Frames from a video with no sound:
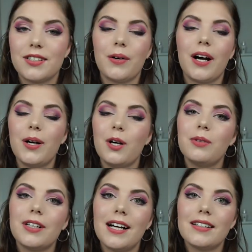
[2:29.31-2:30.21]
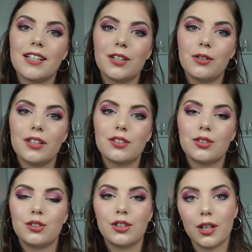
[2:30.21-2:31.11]
So I hope you guys are going
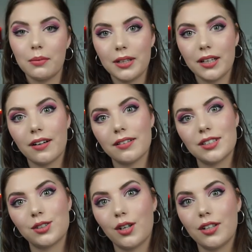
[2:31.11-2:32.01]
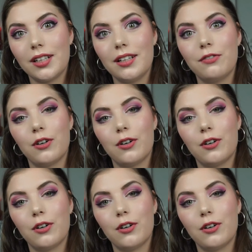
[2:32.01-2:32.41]
to join me on this journey